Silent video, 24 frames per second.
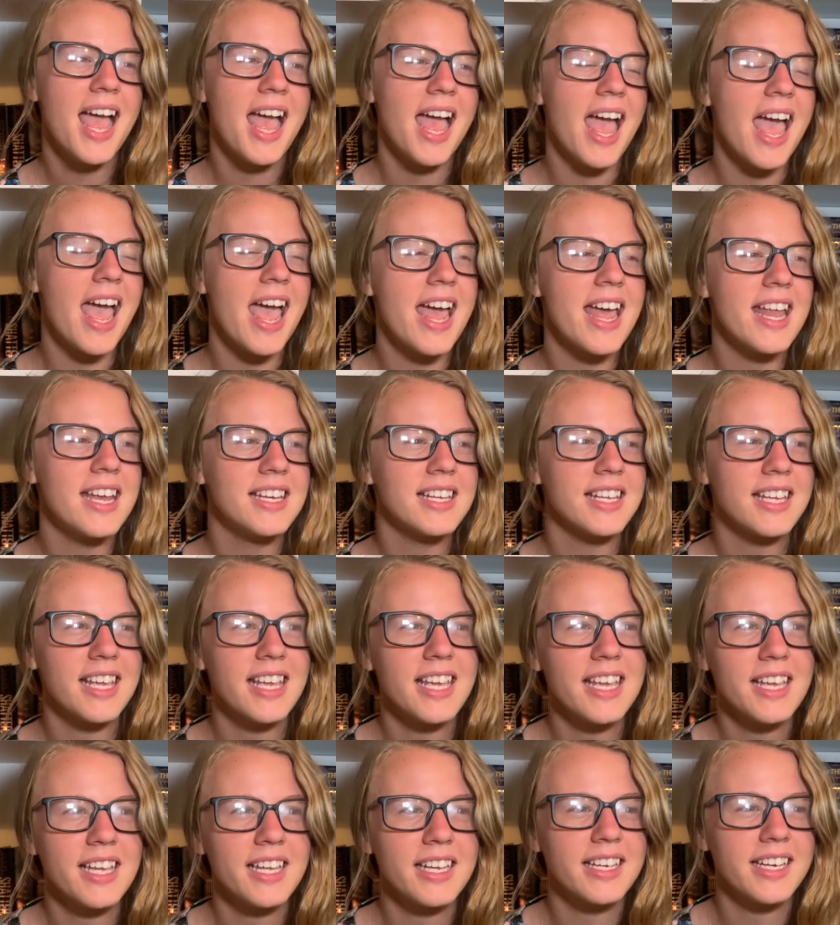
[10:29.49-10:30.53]
And
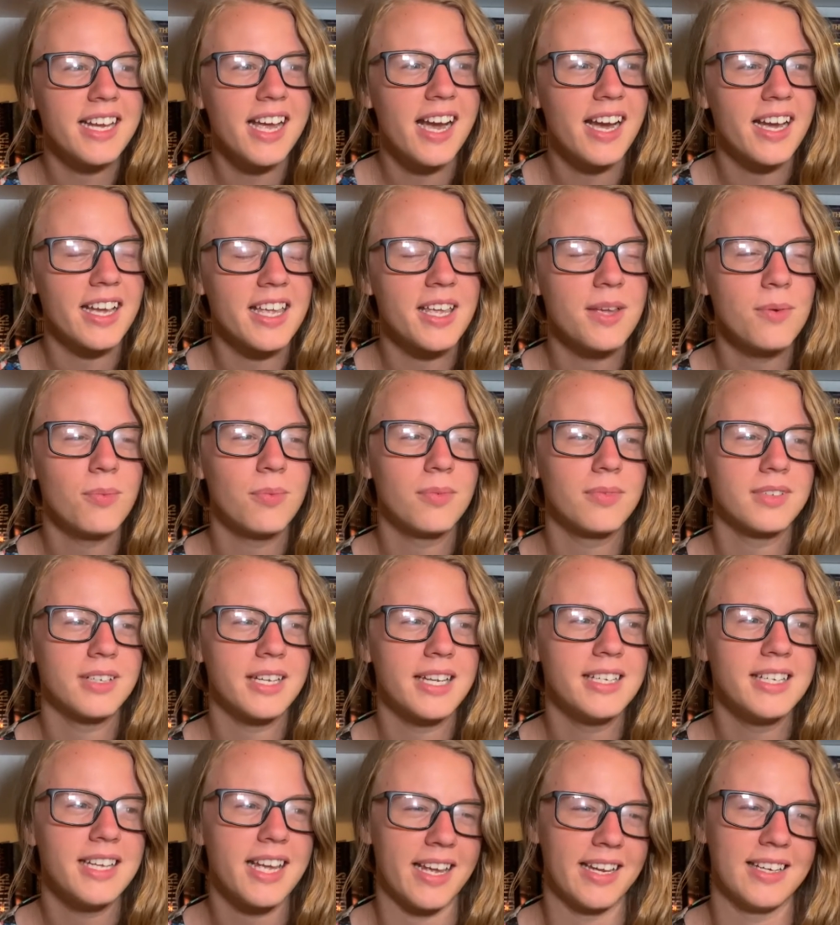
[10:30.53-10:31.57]
he
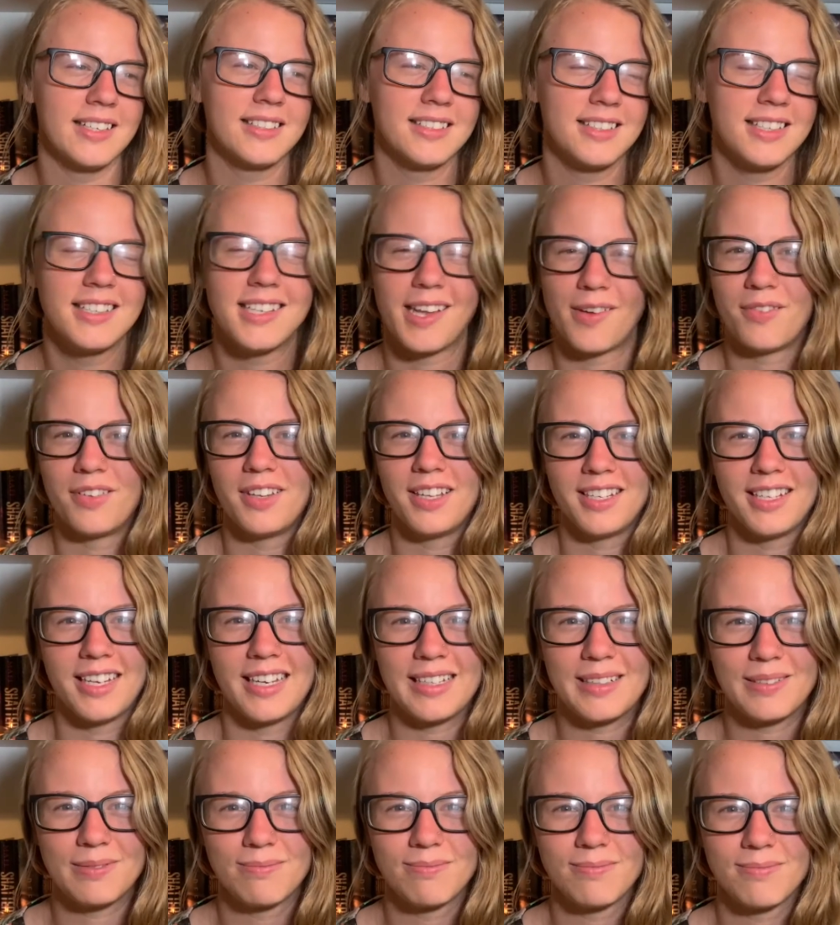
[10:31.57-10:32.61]
did. He definitely
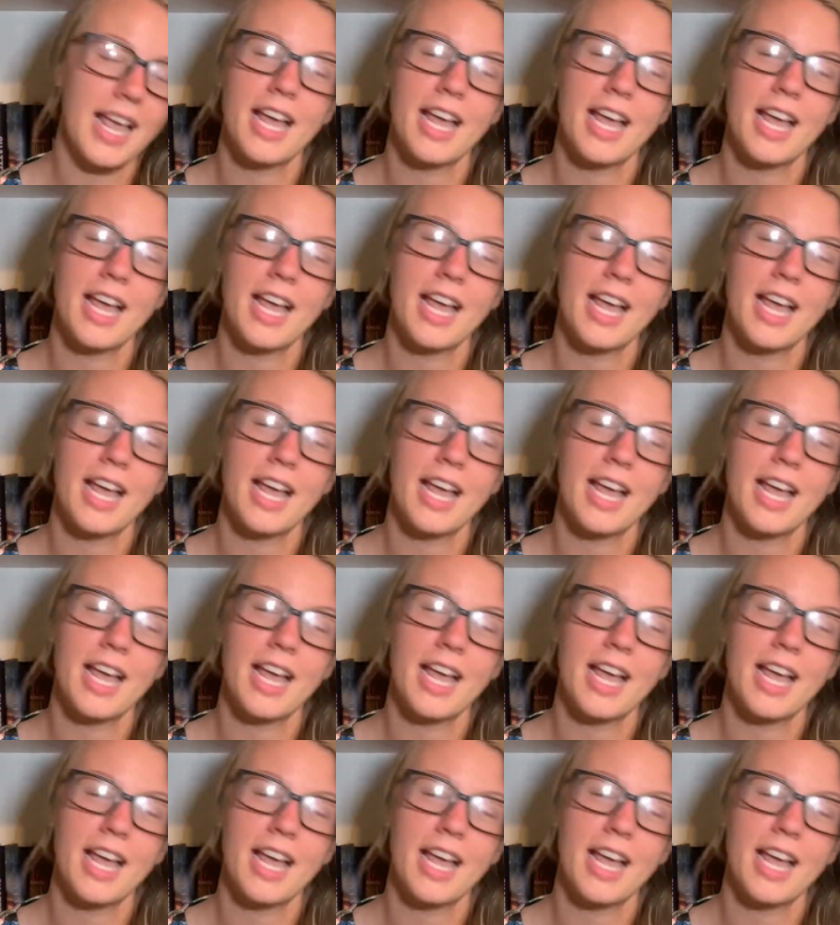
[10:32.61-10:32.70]
did.